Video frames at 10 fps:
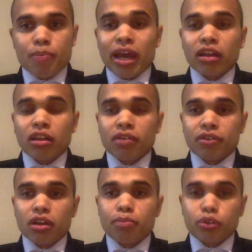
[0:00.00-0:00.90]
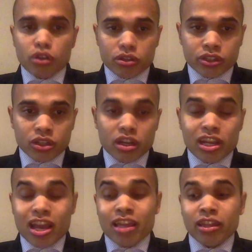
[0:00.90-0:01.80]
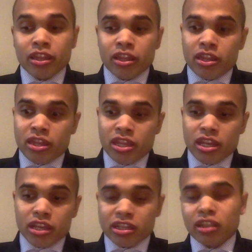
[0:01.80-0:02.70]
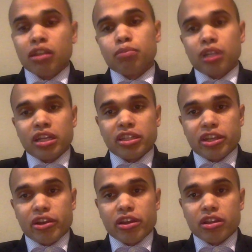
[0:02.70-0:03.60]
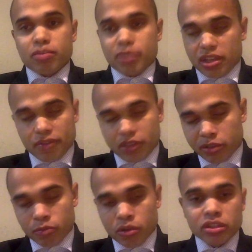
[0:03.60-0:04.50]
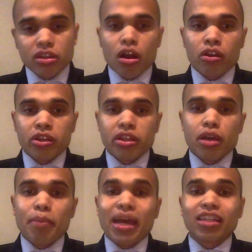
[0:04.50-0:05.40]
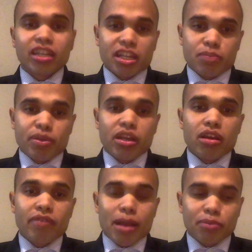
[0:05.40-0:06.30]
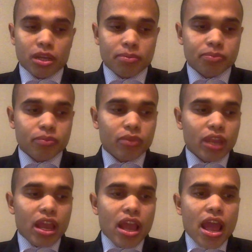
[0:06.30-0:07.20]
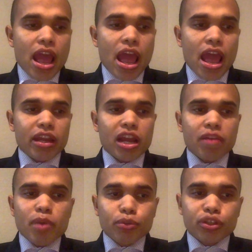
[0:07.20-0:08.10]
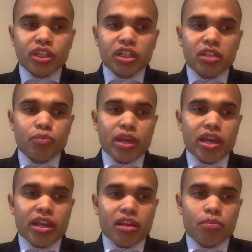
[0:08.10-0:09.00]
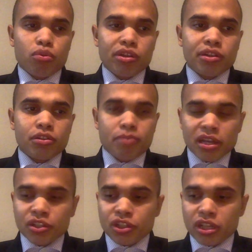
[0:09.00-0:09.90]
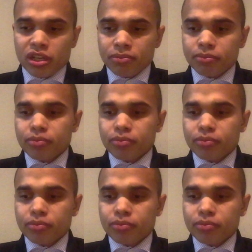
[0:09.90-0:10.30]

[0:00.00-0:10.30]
Battle of Potonchan and the Central Plains area specifically once all the battling has been wrapped up. And I remember she made a point to mention